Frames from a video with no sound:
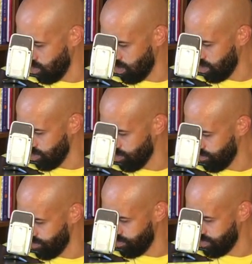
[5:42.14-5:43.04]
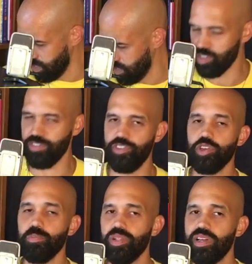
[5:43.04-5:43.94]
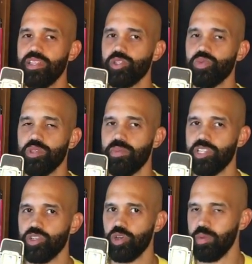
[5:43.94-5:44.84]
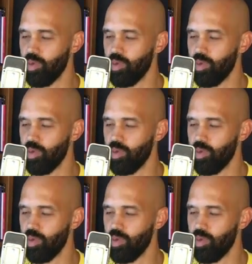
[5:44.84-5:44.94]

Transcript: 115. So if you can play this with the metronome at